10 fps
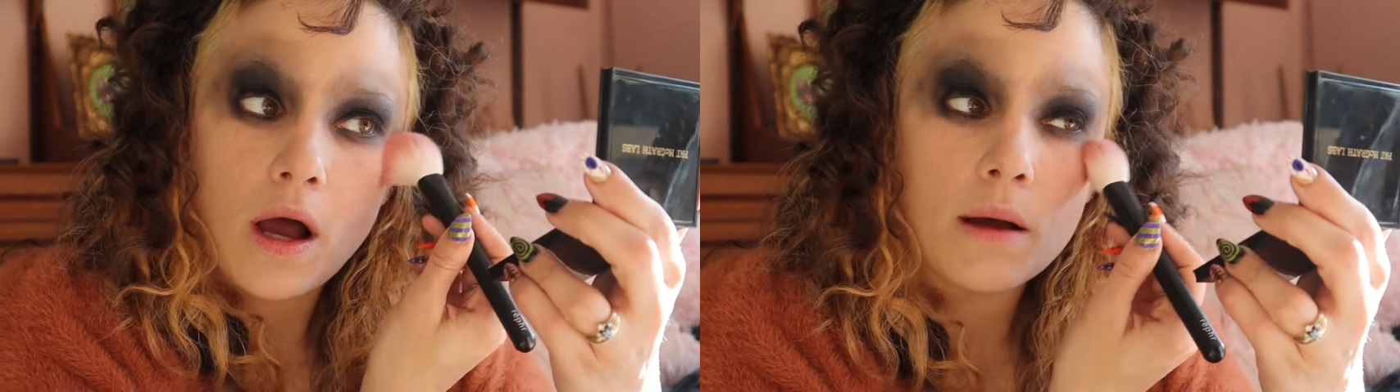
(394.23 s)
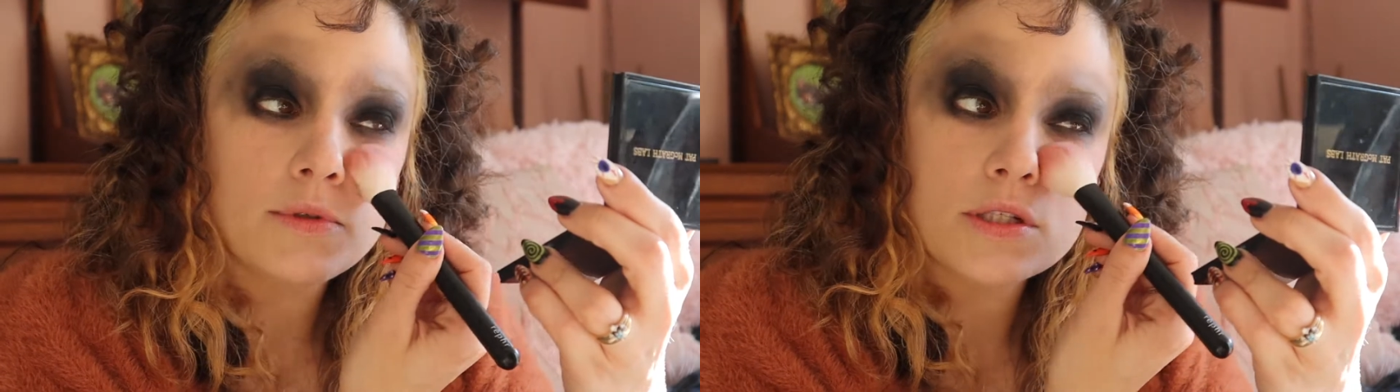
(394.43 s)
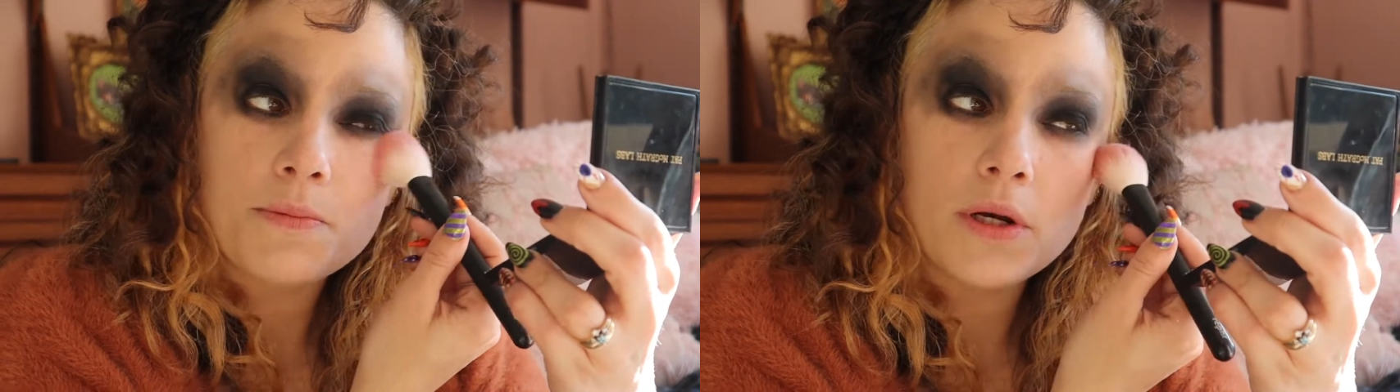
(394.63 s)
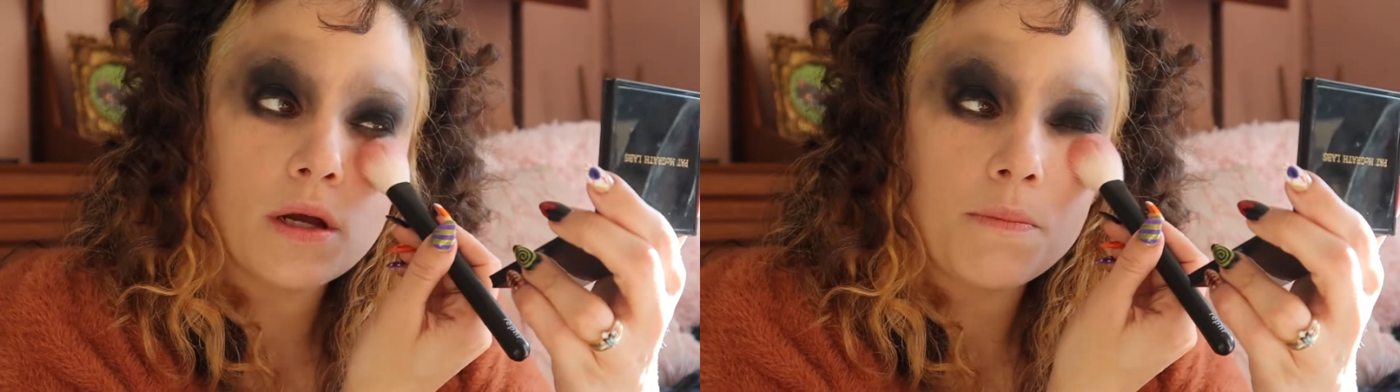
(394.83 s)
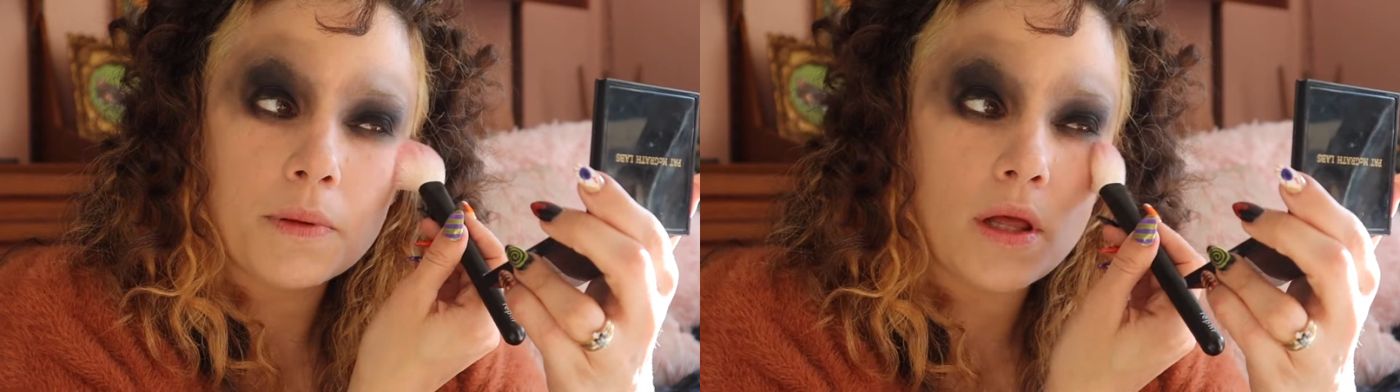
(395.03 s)
I'm just
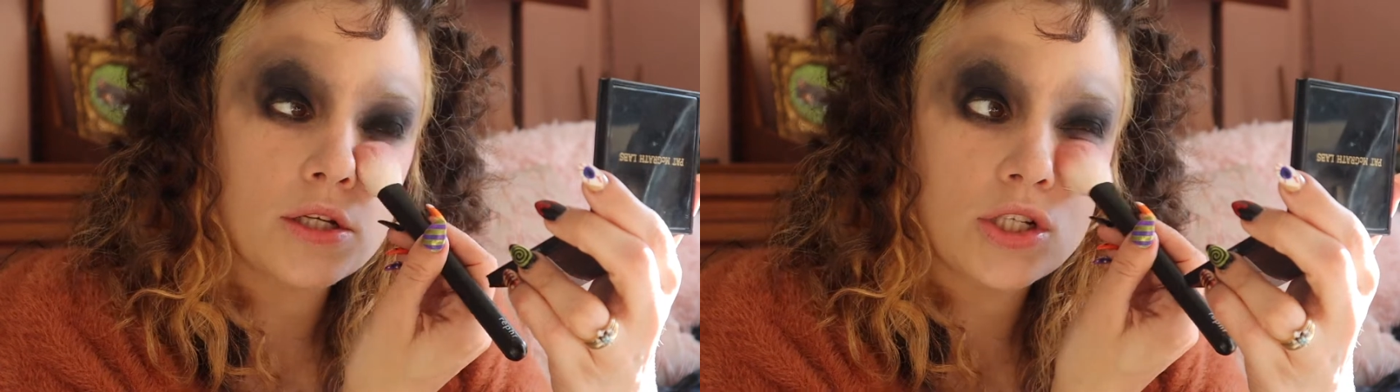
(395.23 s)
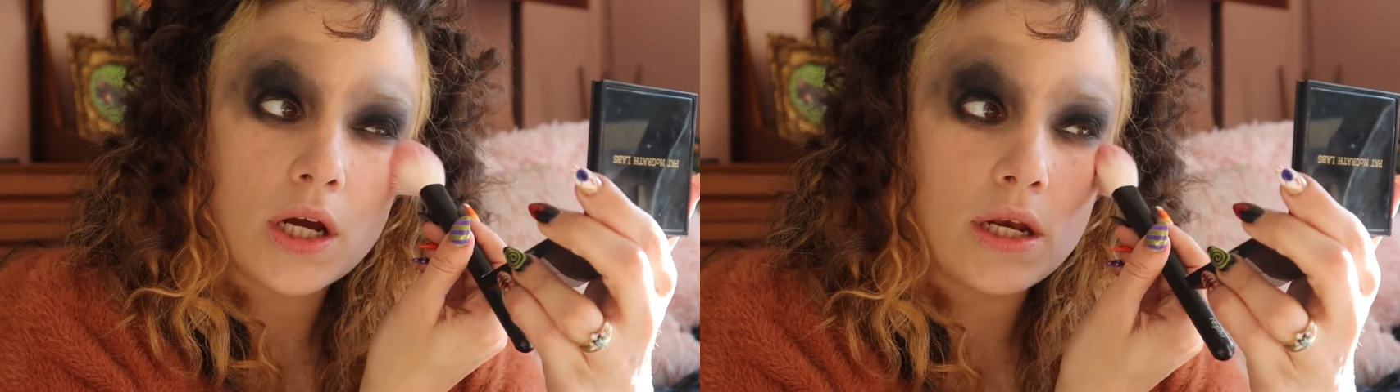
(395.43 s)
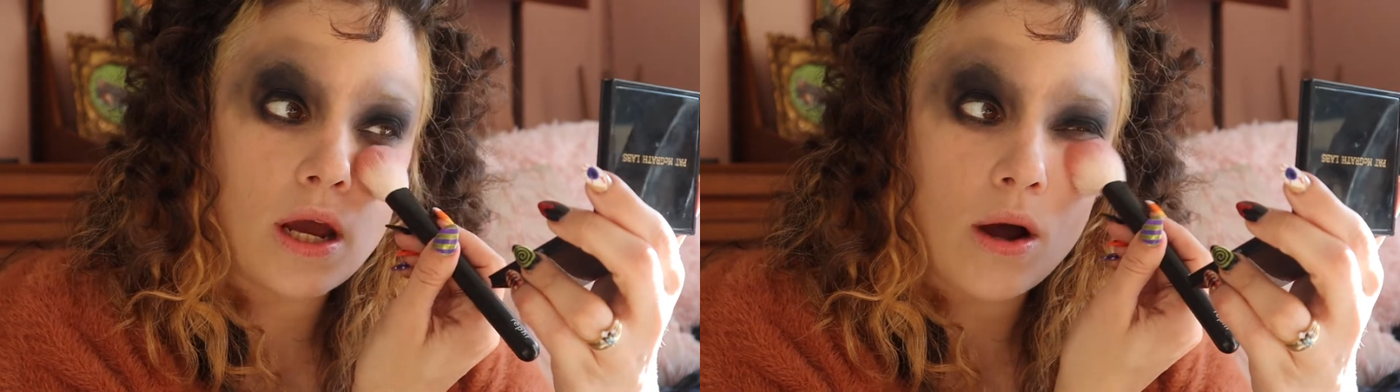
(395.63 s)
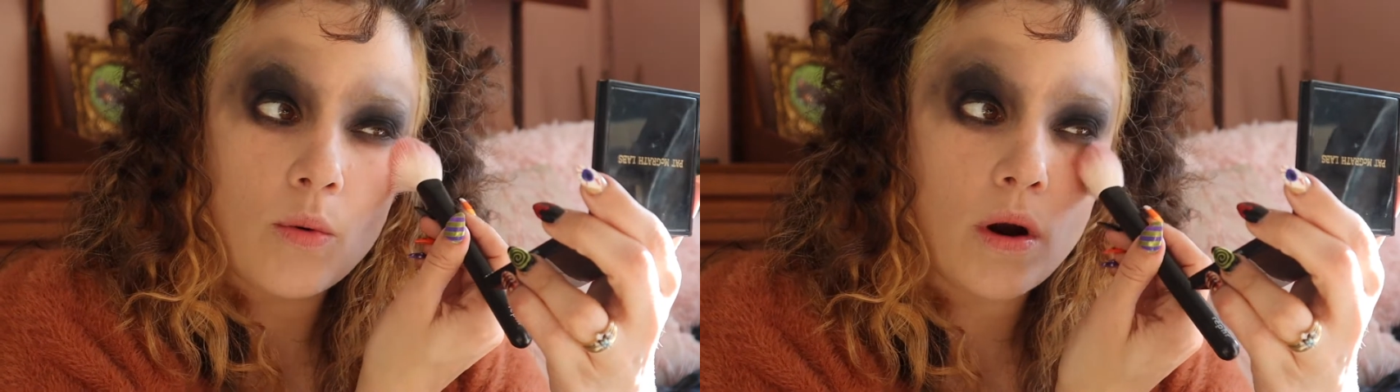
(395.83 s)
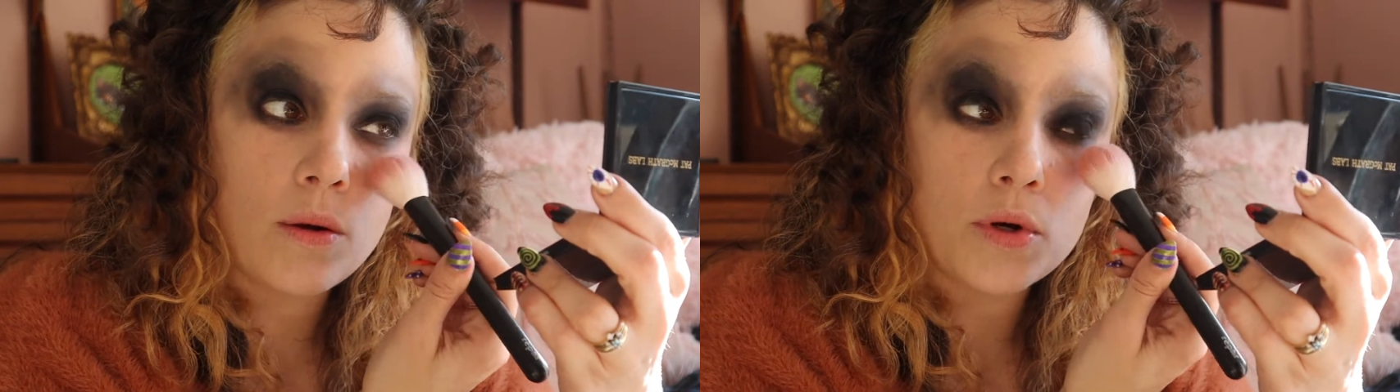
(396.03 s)
putting blush on now
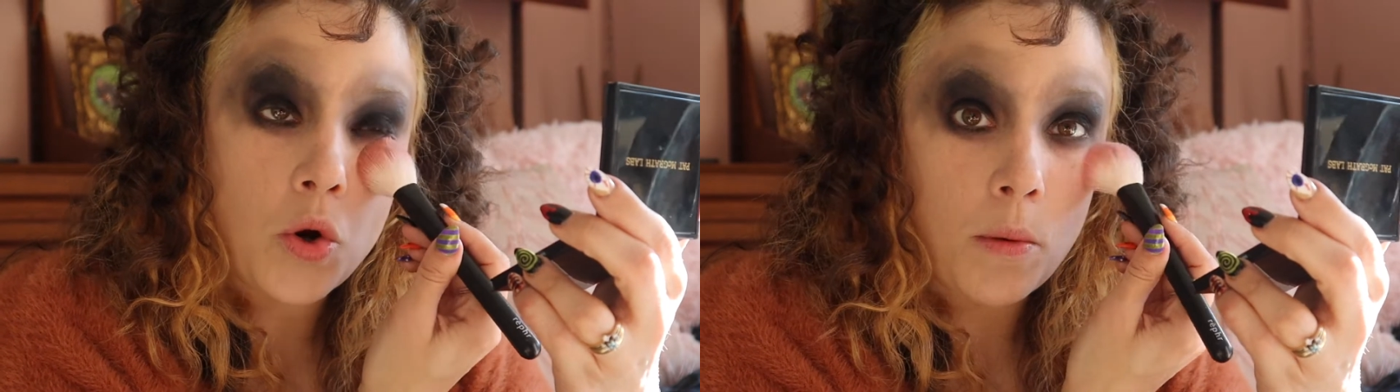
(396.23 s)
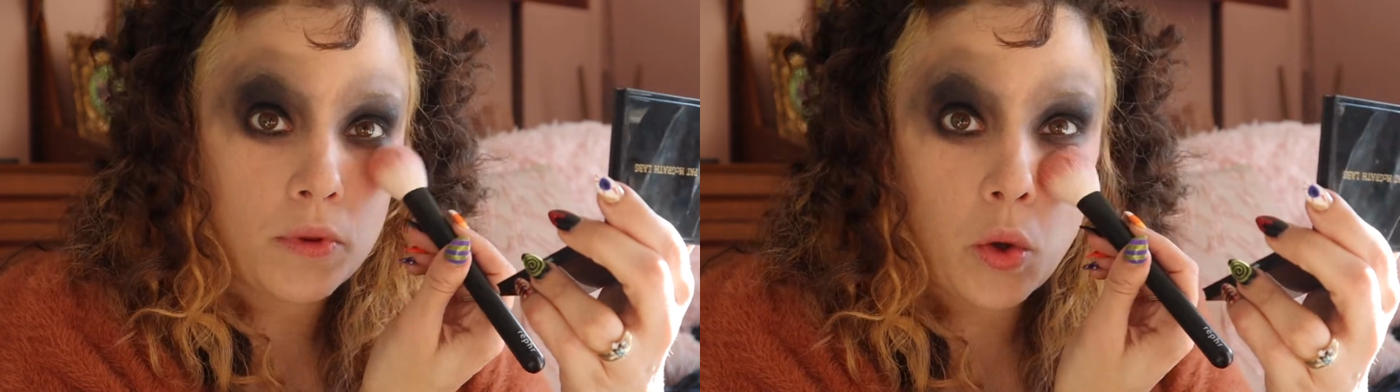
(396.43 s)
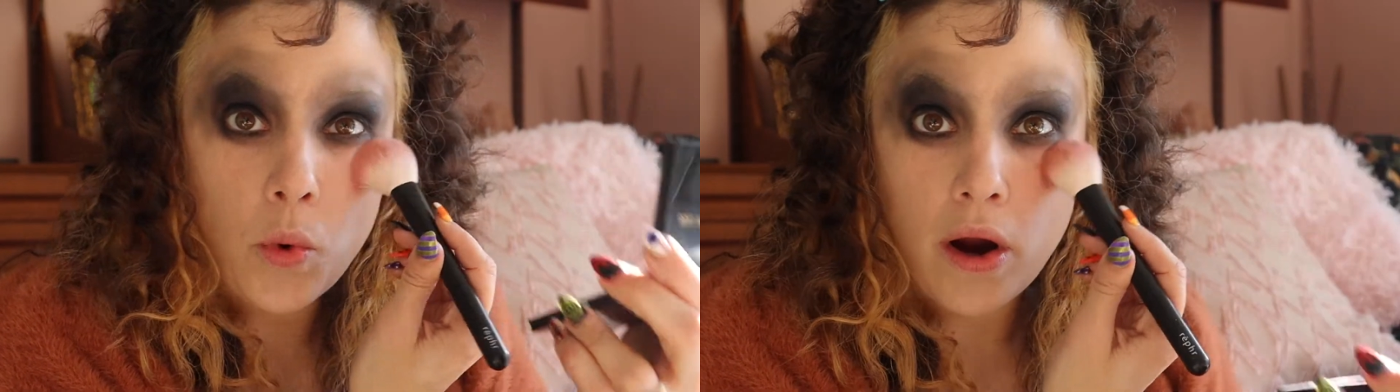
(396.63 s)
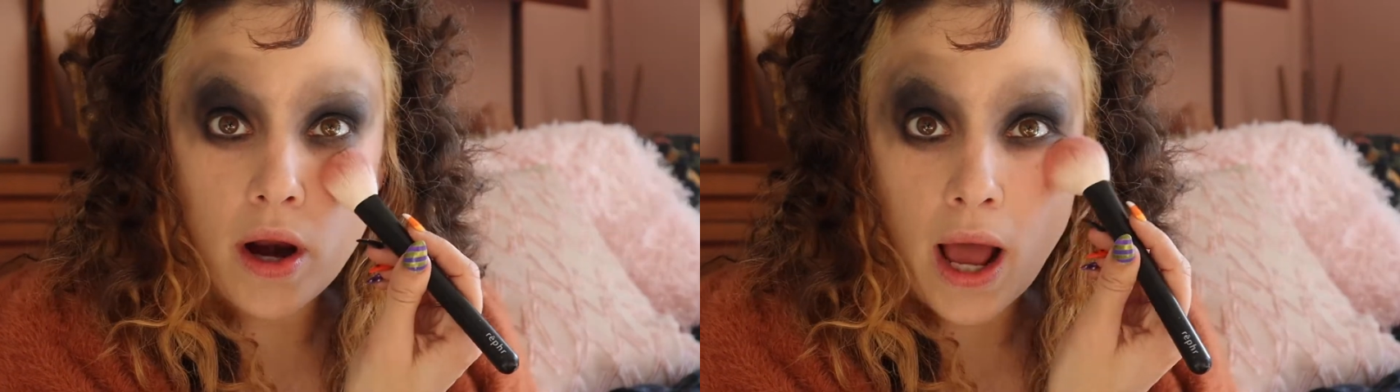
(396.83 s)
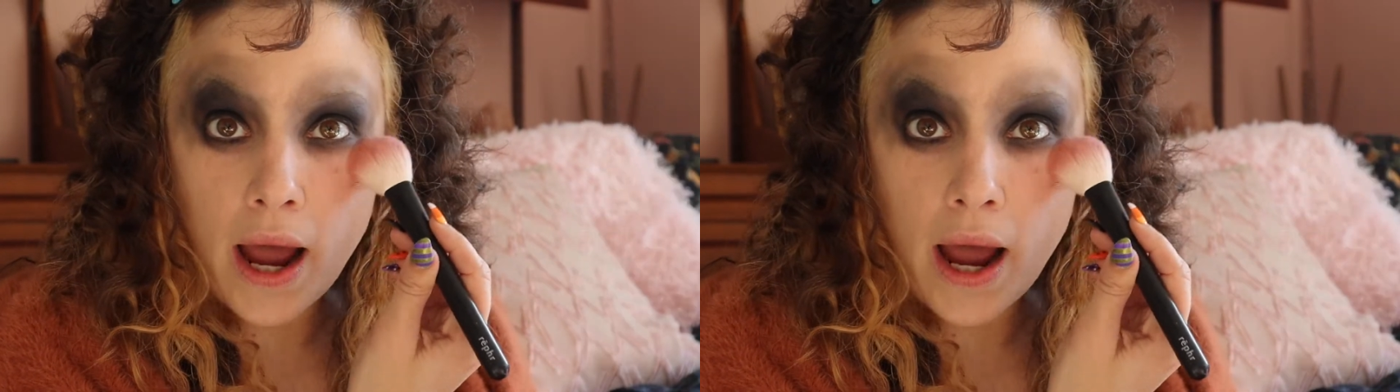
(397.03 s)
where I would normally wear it.